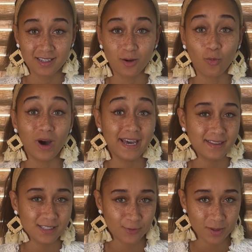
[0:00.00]
Why
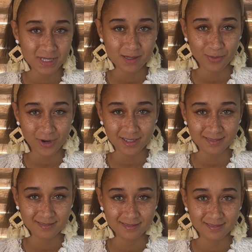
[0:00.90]
this form is important,
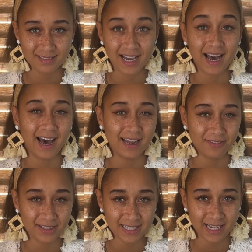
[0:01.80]
how to
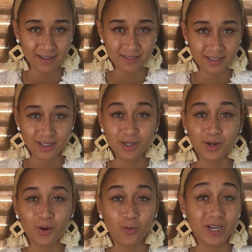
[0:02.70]
fill it out,
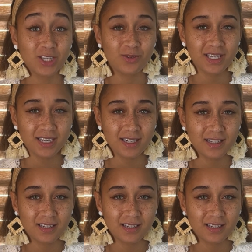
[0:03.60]
what you need